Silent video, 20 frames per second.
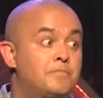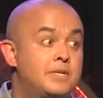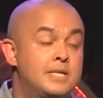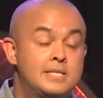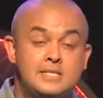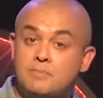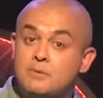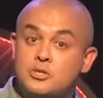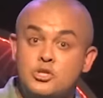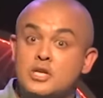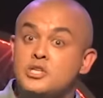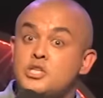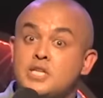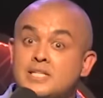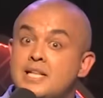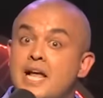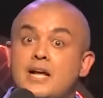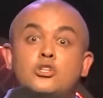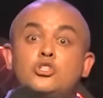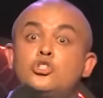She's a matrona.
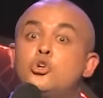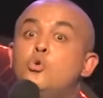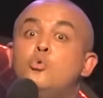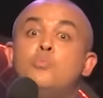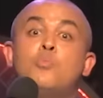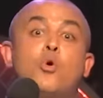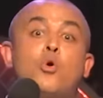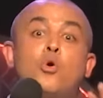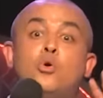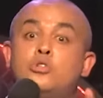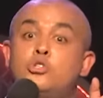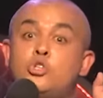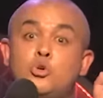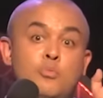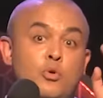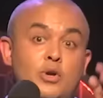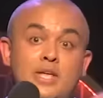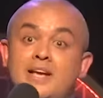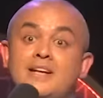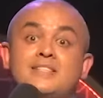She's like two more two
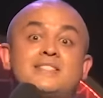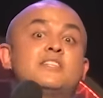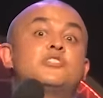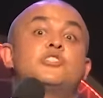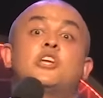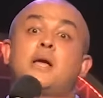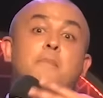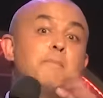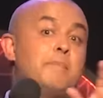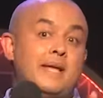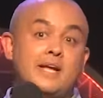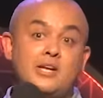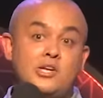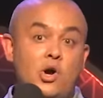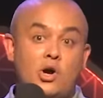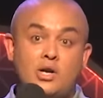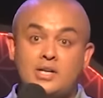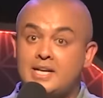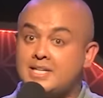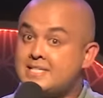more years and she can be a
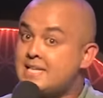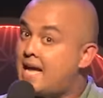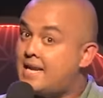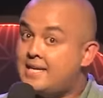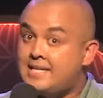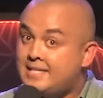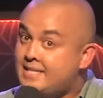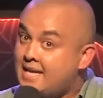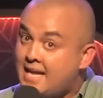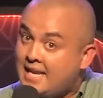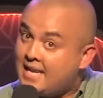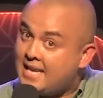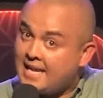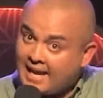doctor. And sê, "Andy, jy